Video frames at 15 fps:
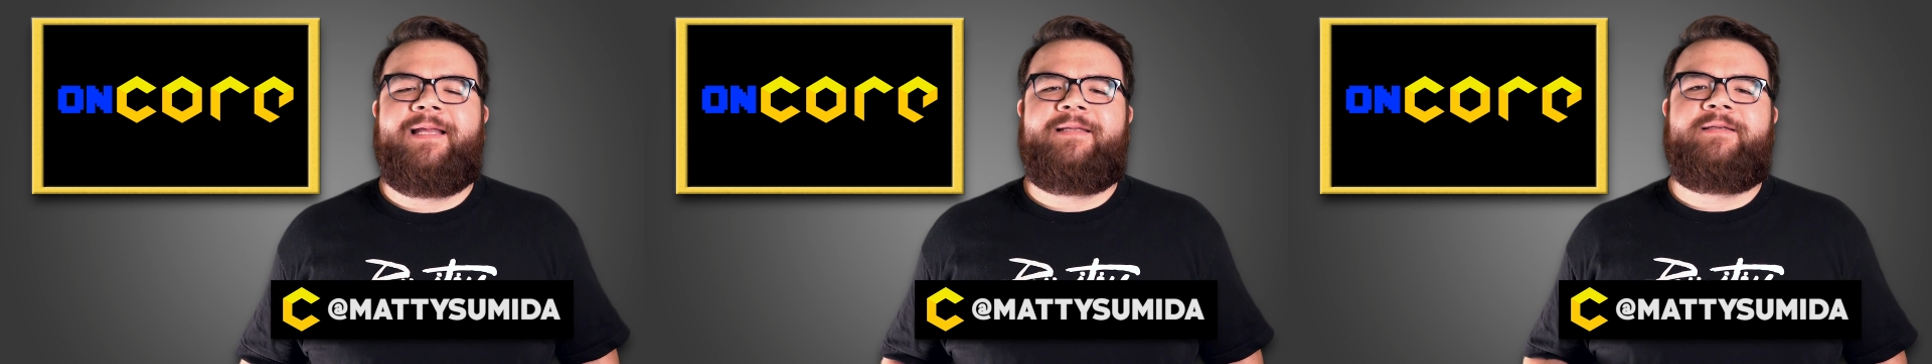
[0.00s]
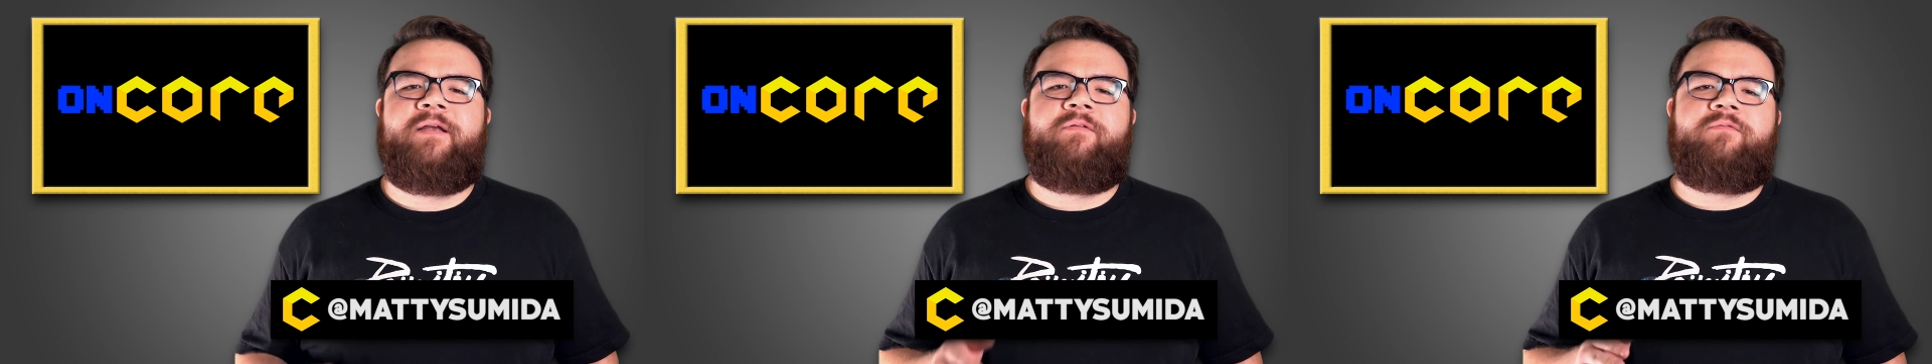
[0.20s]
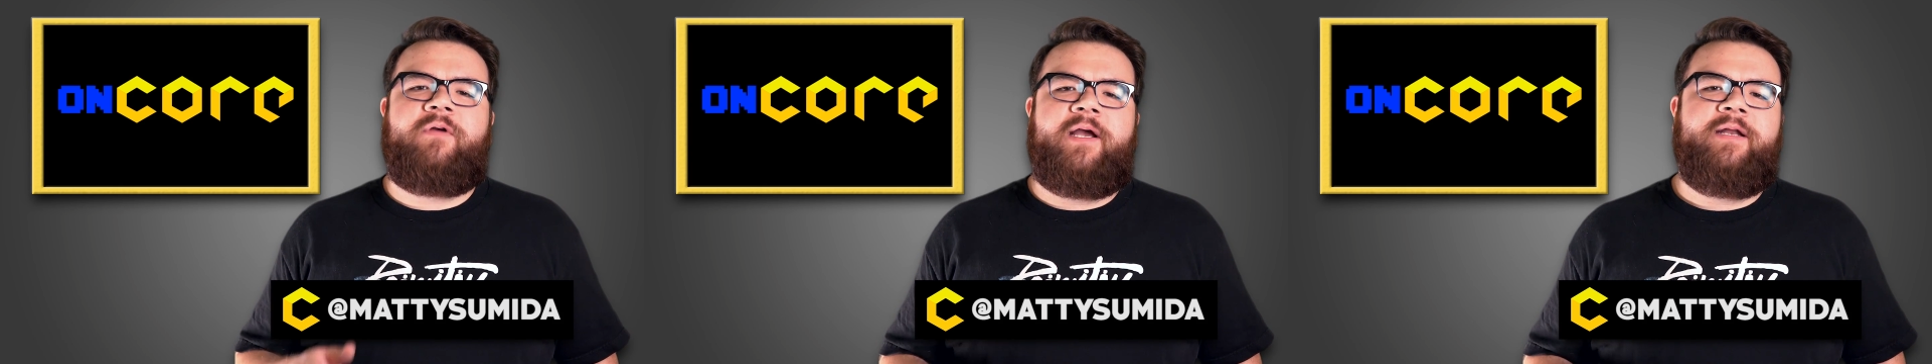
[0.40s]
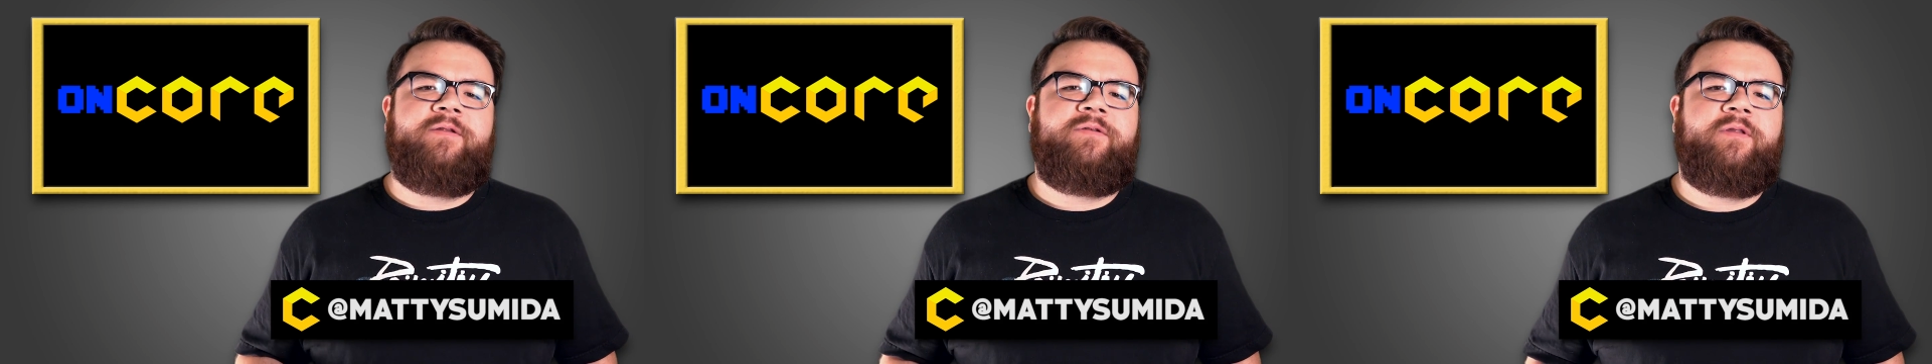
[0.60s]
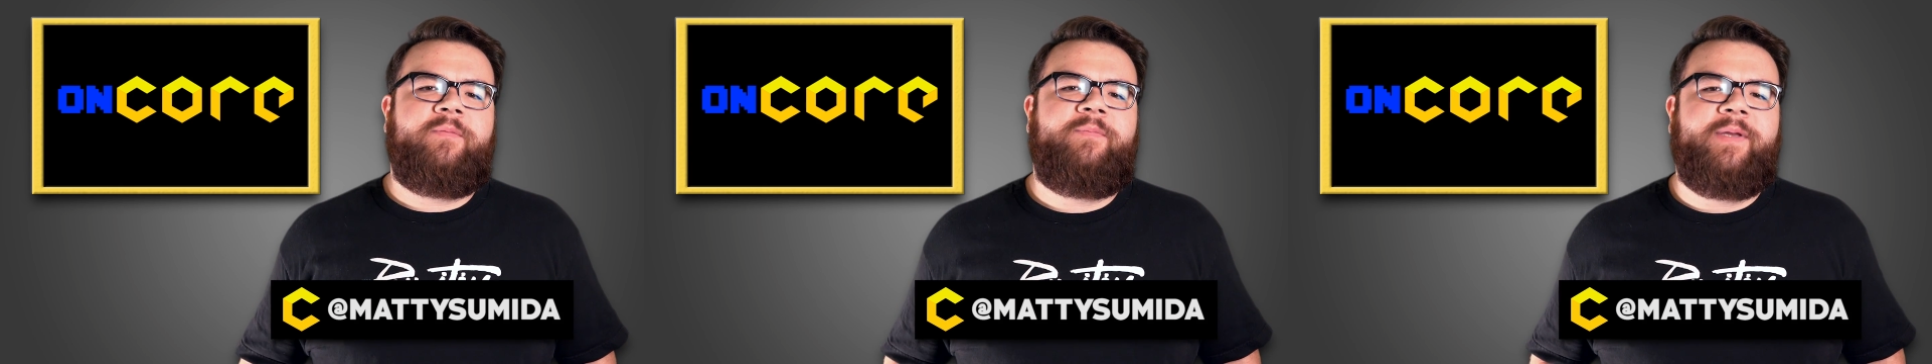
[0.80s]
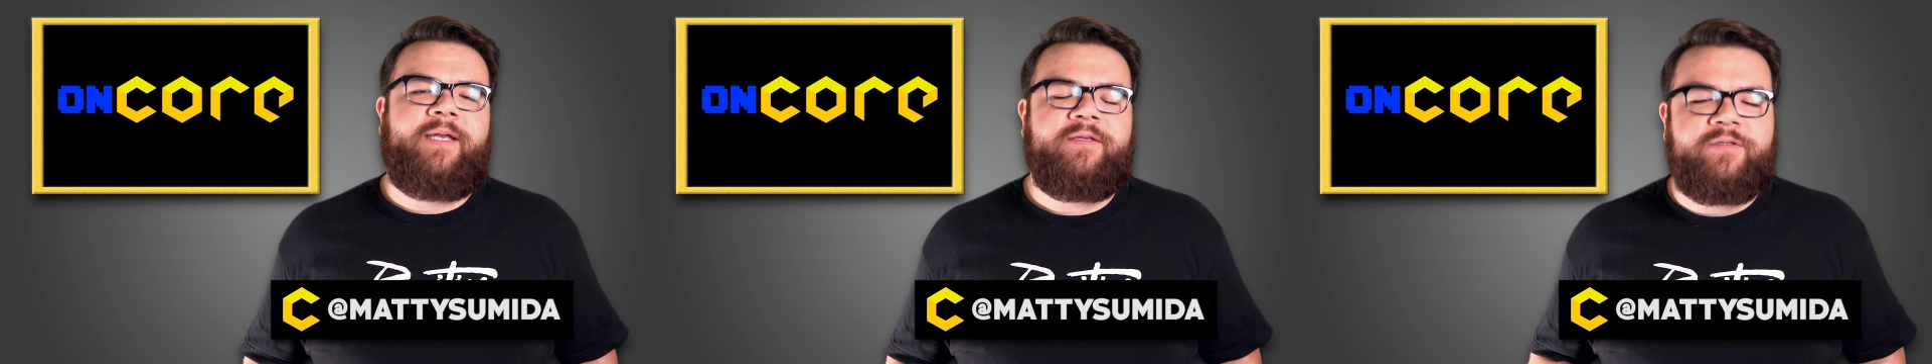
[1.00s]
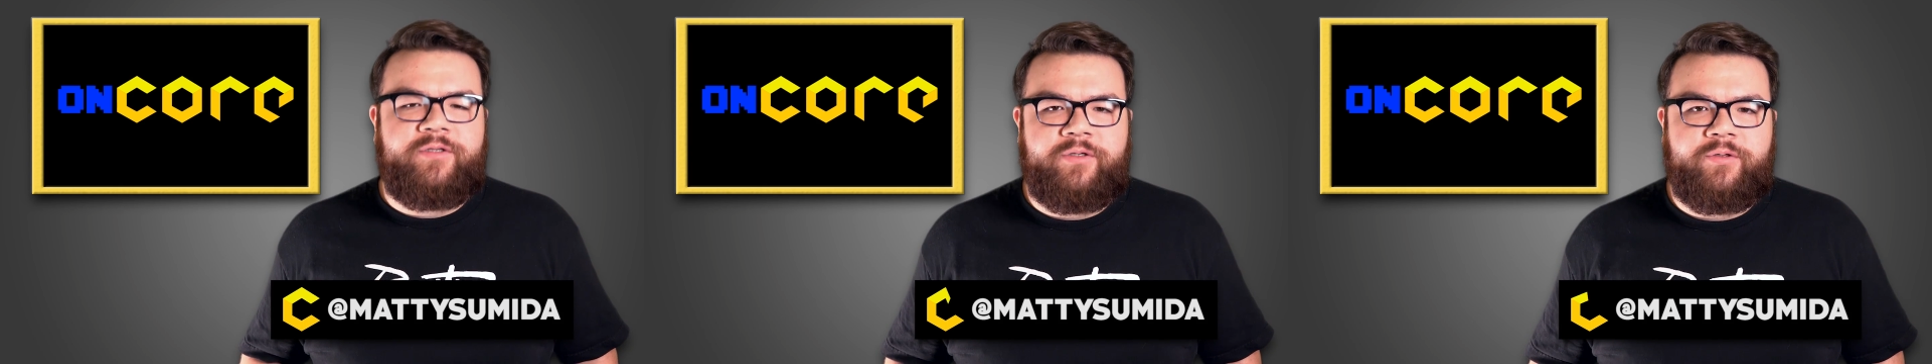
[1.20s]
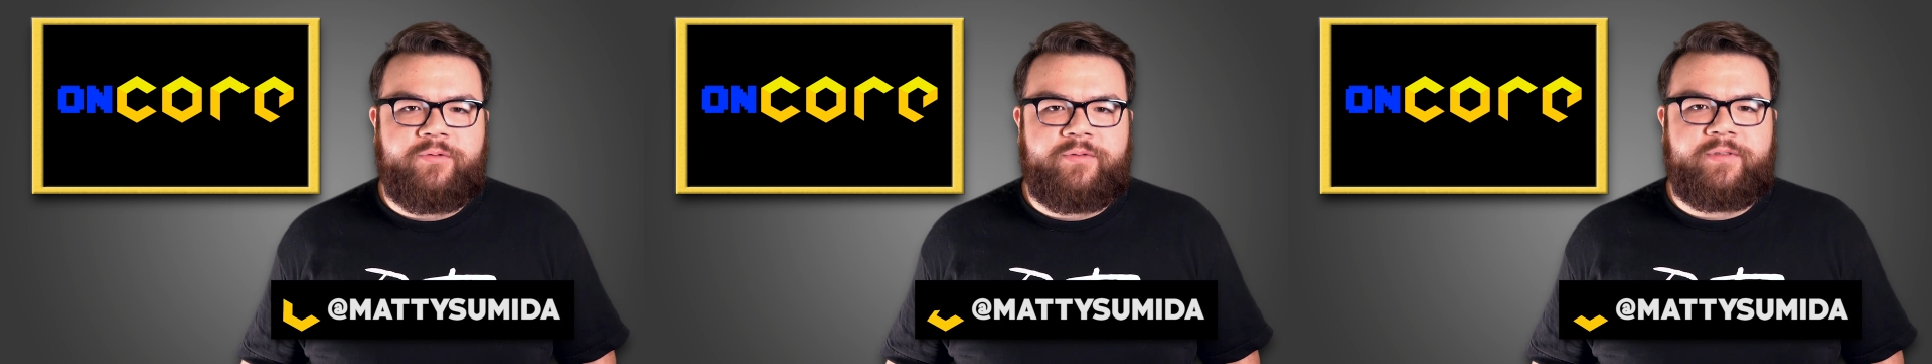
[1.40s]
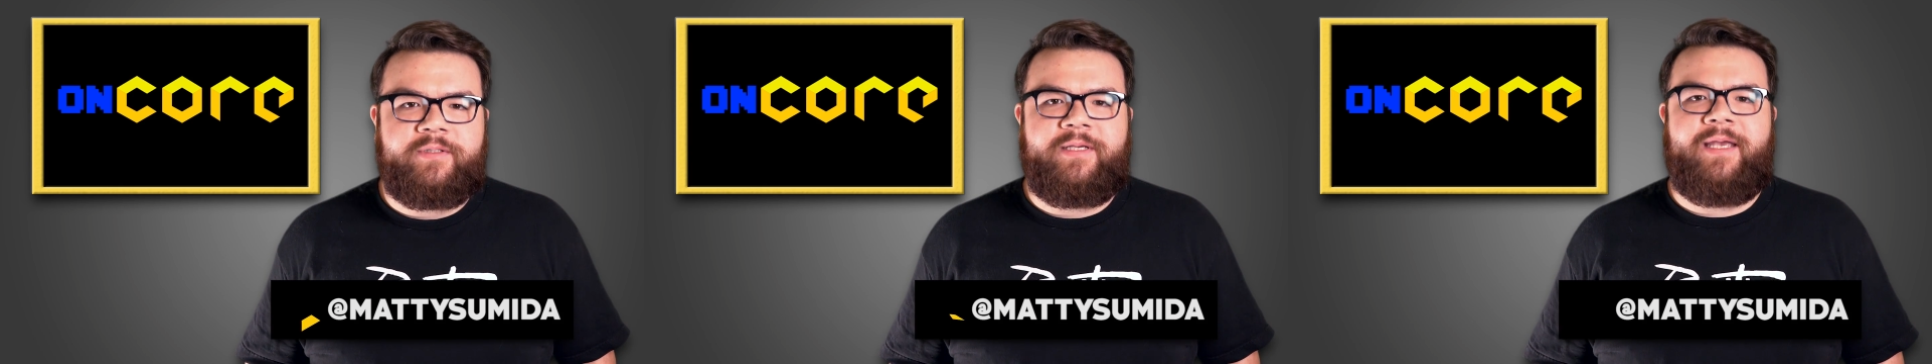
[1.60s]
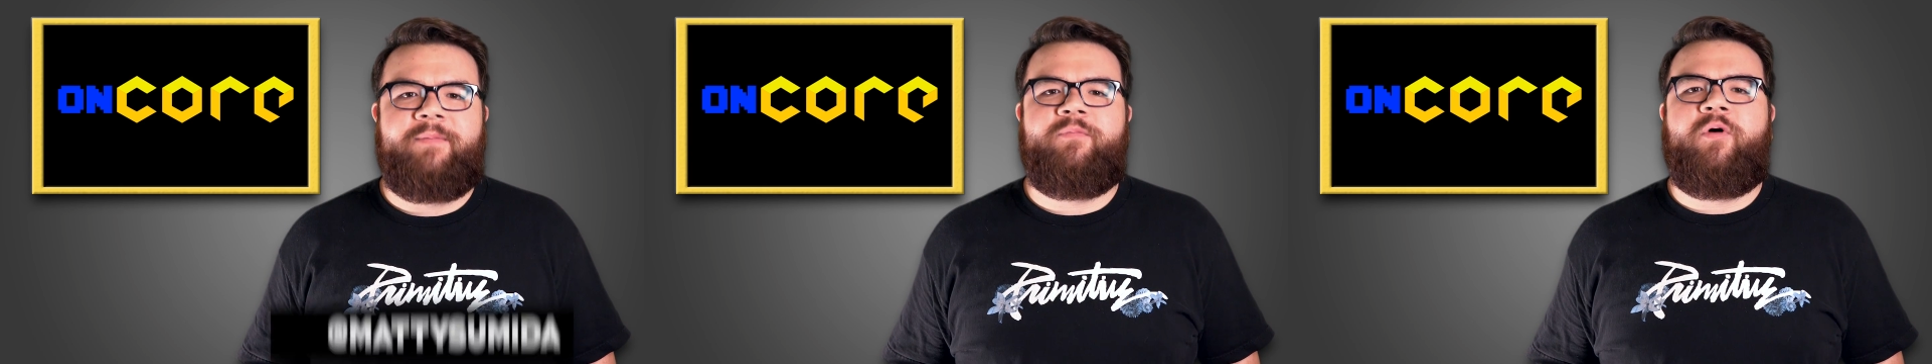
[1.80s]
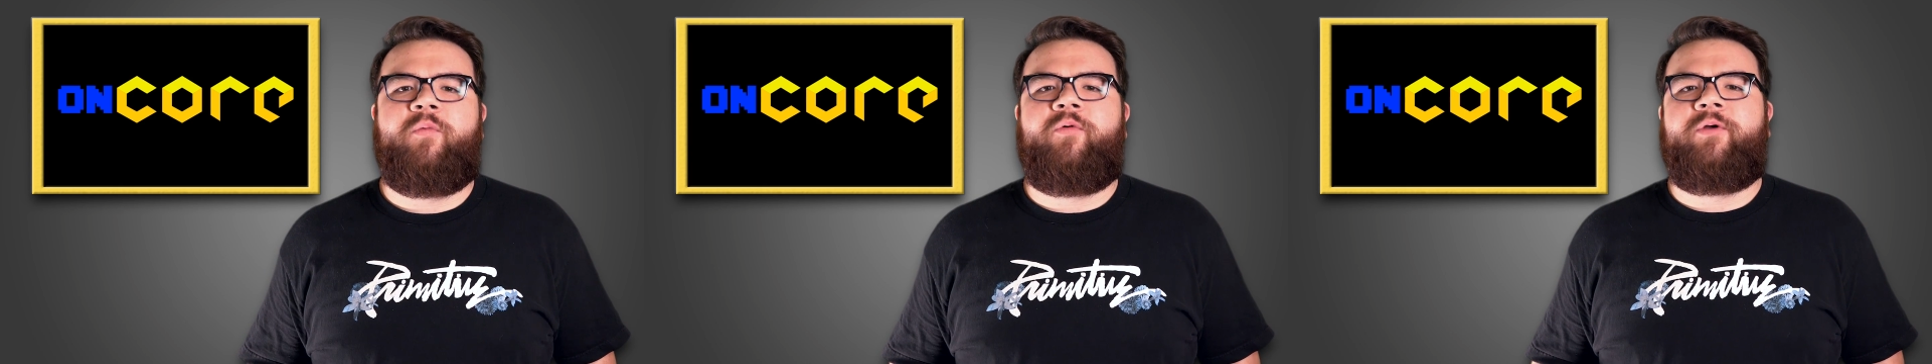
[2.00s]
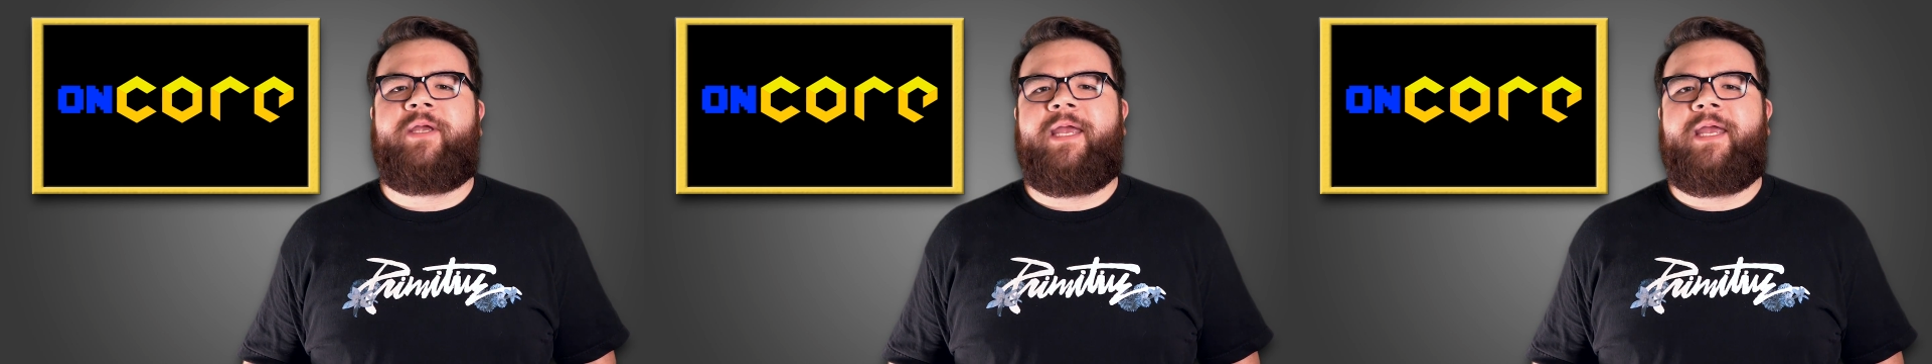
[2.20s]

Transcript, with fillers: Let's get right into the biggest news in mobile